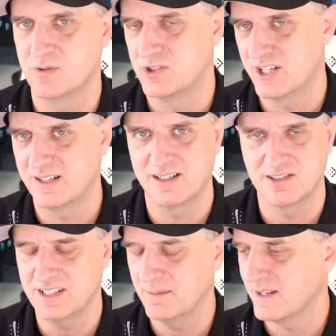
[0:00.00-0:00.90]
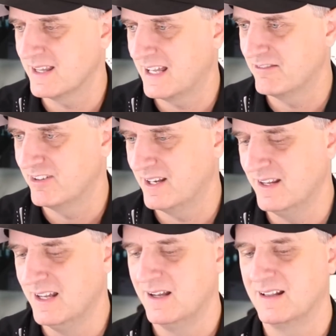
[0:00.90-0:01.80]
a charity or something to that event.
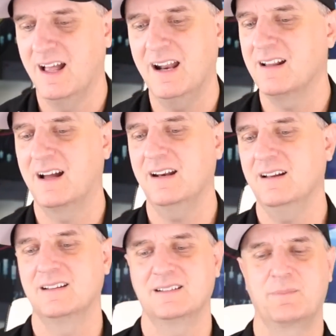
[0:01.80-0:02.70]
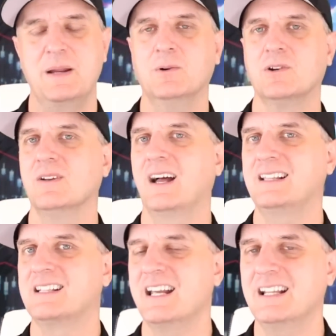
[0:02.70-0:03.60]
A lot of people don't
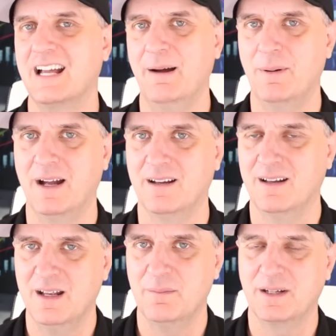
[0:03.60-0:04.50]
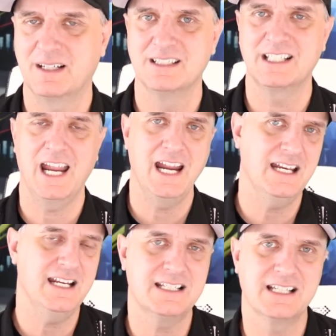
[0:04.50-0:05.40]
like to take that bet because
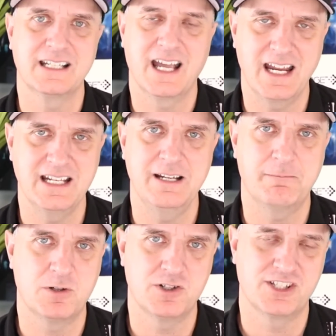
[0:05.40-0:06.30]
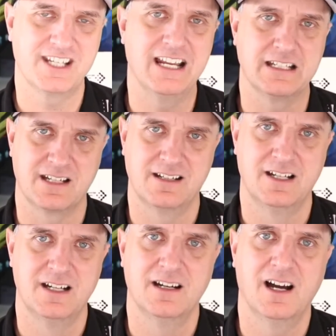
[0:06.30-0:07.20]
80 to 90%
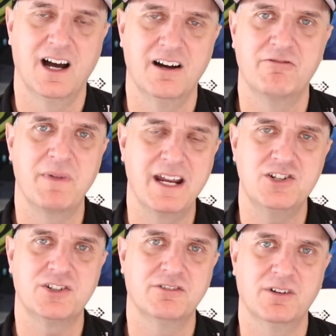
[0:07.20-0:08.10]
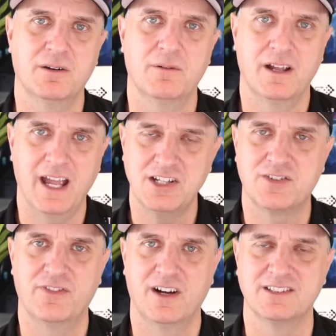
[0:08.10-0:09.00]
of major
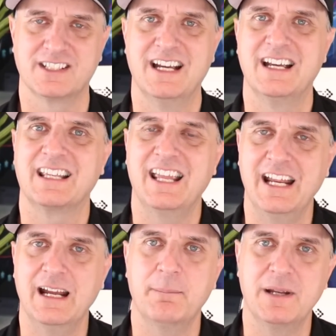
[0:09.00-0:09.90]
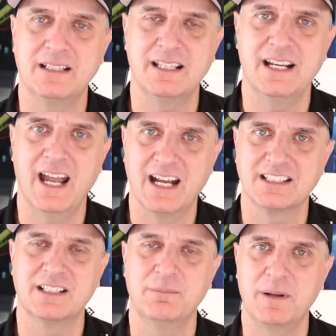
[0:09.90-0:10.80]
hedge funds can't beat the
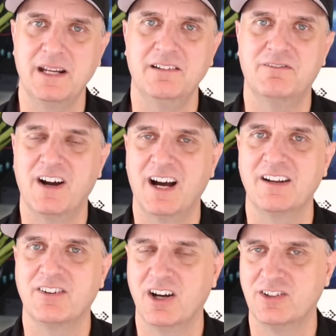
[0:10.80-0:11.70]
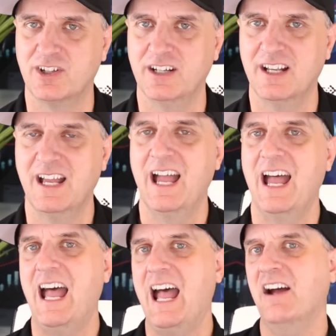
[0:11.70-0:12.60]
S&P 500
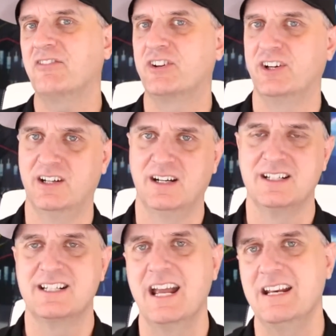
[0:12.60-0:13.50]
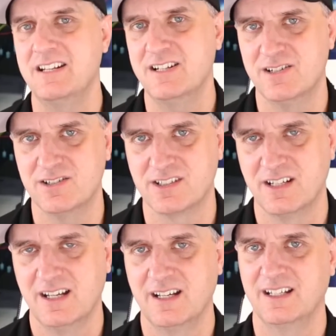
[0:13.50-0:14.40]
after 10 years.
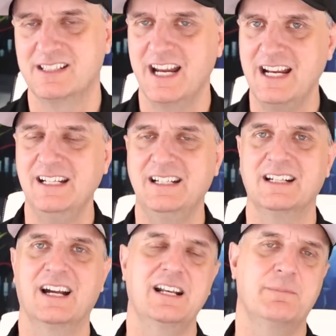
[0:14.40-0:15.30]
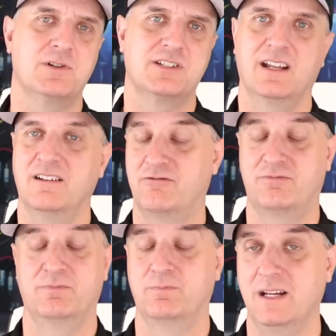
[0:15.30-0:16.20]
It's 80 to 90% of
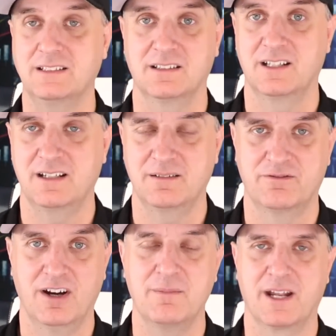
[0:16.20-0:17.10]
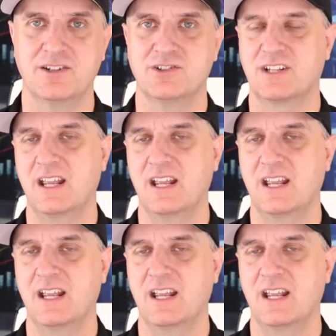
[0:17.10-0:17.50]
basically fund managers